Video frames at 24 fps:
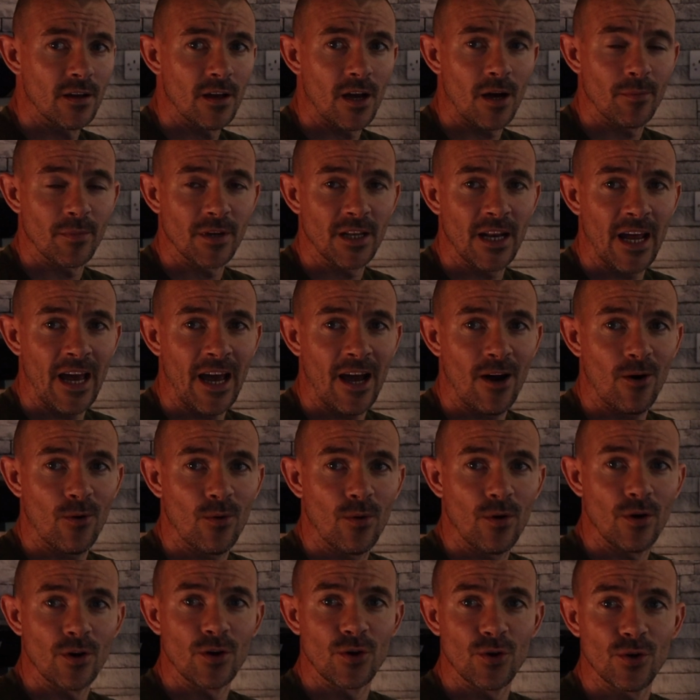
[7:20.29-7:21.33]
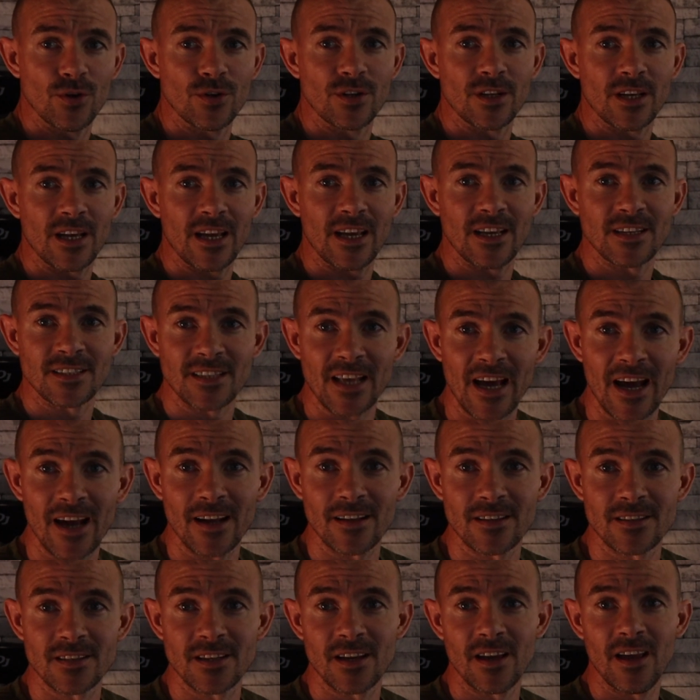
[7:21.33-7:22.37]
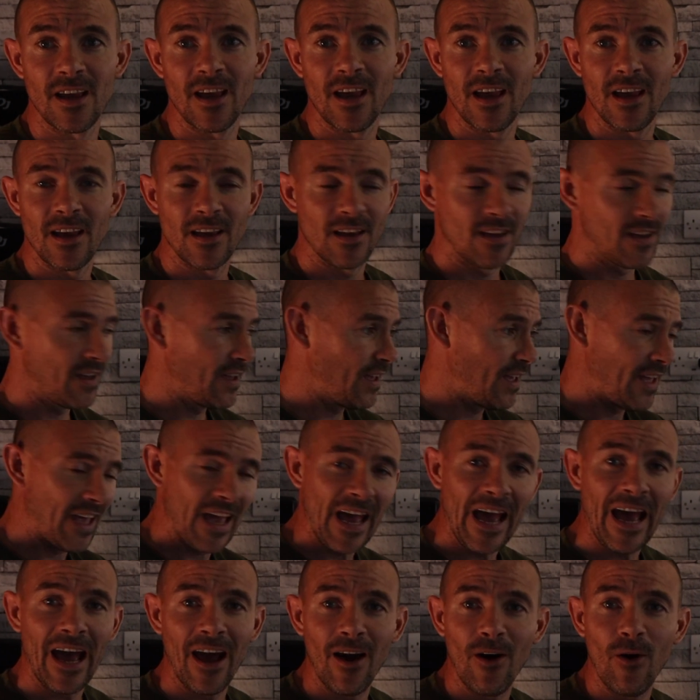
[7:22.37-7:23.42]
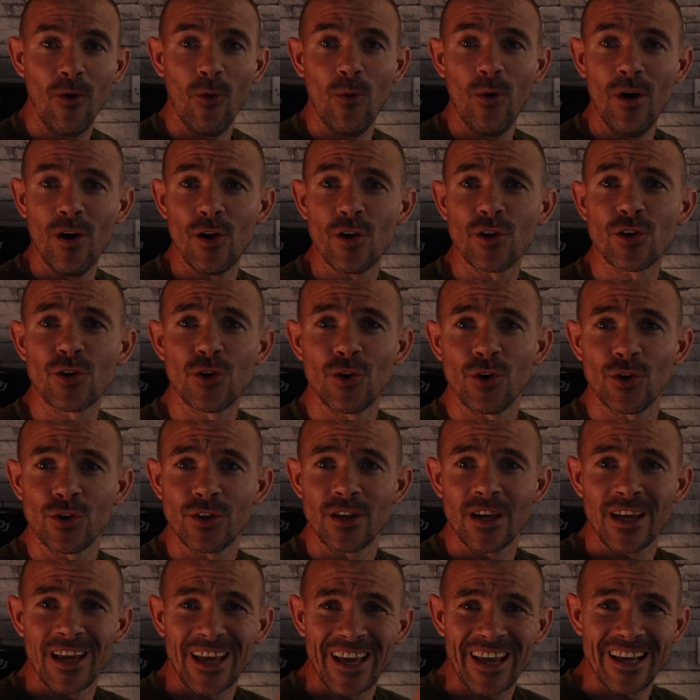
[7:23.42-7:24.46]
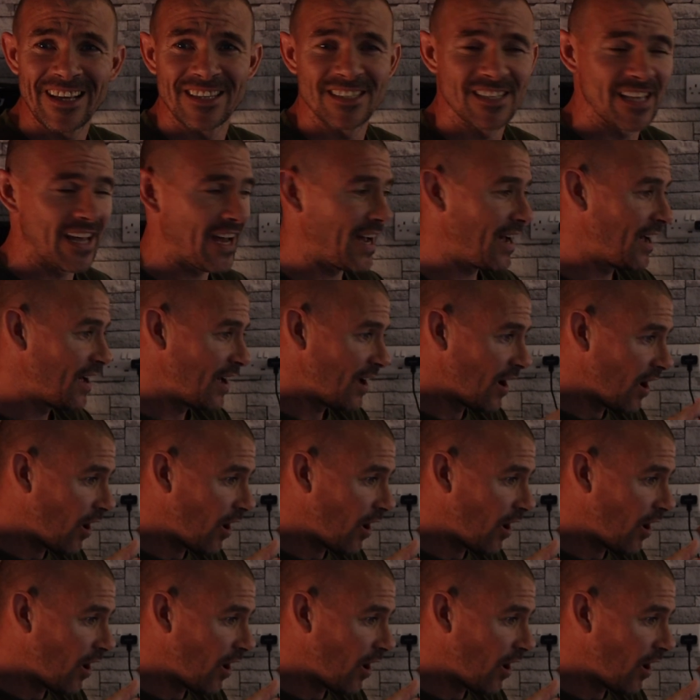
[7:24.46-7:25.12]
I mean, how good is that? How good is that?